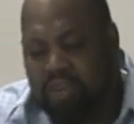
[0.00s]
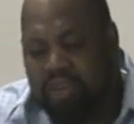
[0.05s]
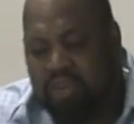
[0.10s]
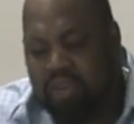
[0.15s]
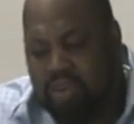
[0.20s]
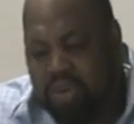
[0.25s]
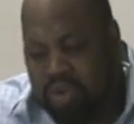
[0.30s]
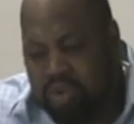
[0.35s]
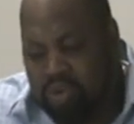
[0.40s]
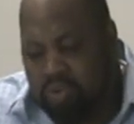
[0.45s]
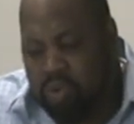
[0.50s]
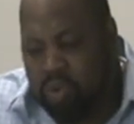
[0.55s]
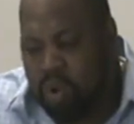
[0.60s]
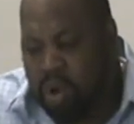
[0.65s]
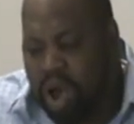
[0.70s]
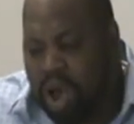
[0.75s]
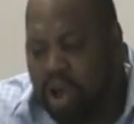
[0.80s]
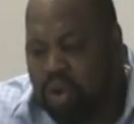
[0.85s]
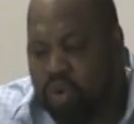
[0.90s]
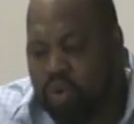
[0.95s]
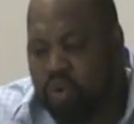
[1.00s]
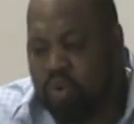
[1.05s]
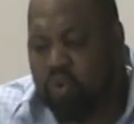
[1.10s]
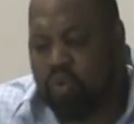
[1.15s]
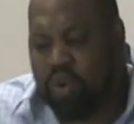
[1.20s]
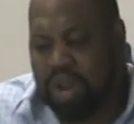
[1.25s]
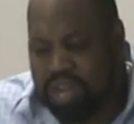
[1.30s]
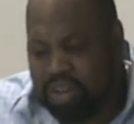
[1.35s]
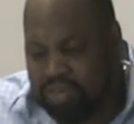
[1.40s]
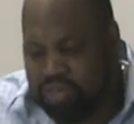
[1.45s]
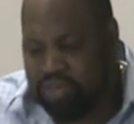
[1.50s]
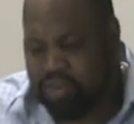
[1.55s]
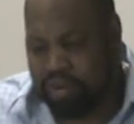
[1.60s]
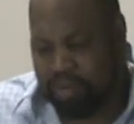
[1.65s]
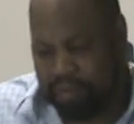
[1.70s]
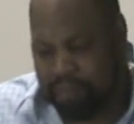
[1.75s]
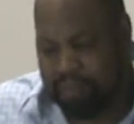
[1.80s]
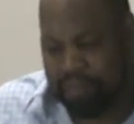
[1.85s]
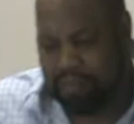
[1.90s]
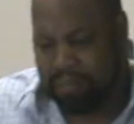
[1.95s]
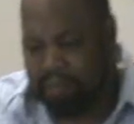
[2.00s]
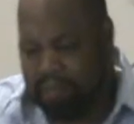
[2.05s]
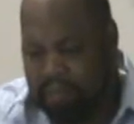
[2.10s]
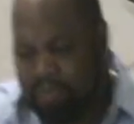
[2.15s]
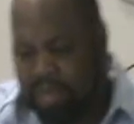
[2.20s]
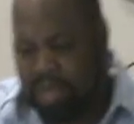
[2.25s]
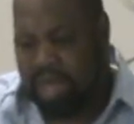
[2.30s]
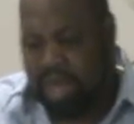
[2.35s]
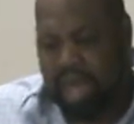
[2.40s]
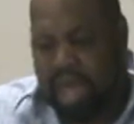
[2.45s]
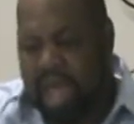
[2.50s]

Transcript: new creature. Mm -hmm.